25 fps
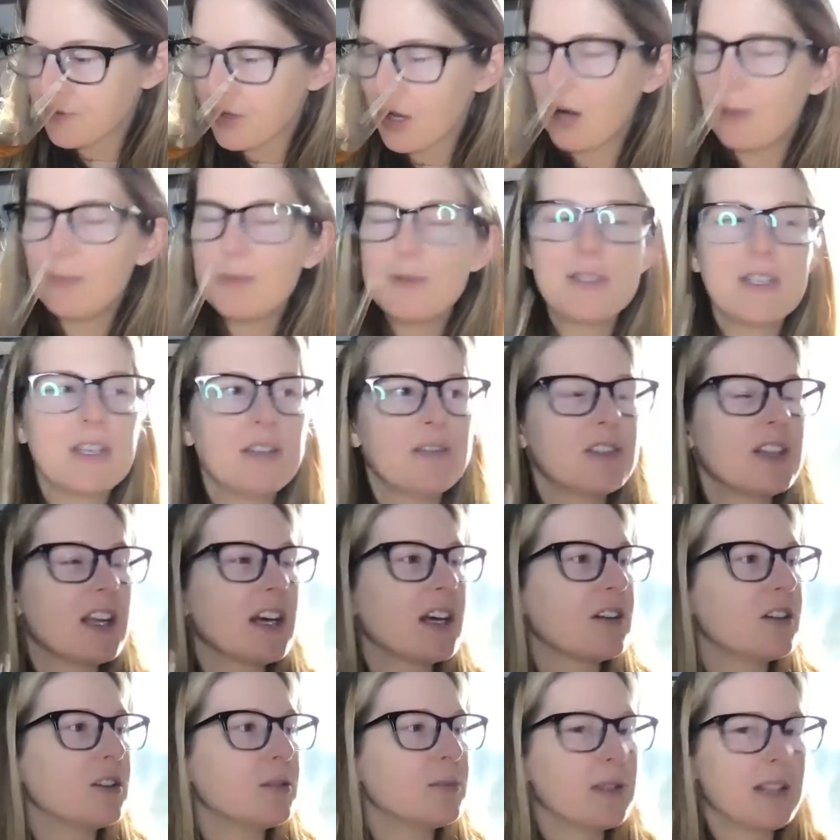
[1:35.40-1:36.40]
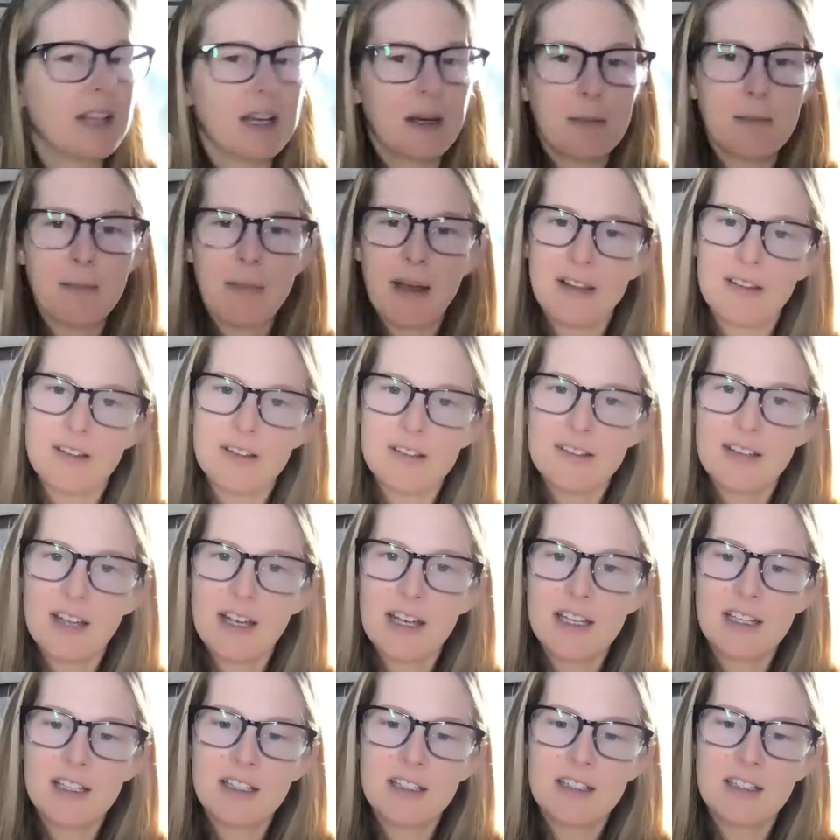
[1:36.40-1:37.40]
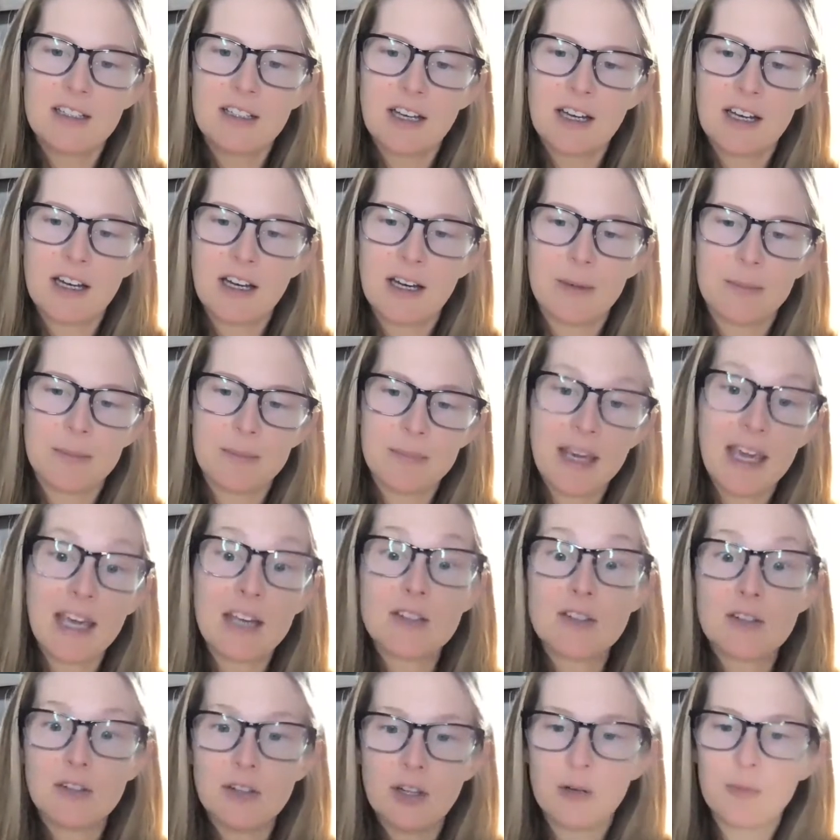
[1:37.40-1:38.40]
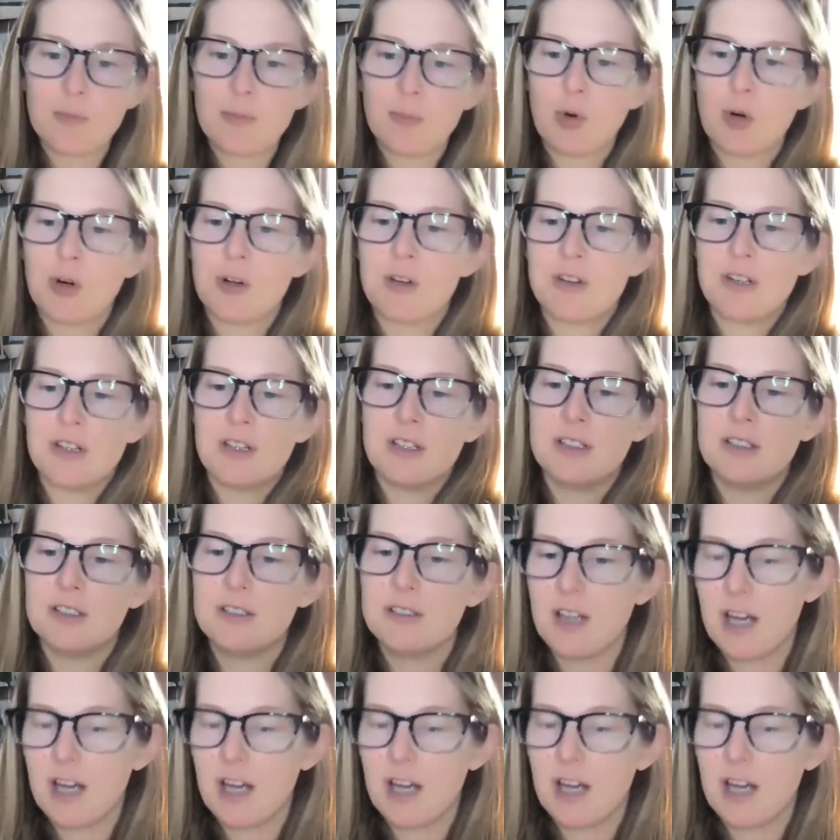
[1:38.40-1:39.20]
Almost even like a little bit like melon like. Cantaloupe more than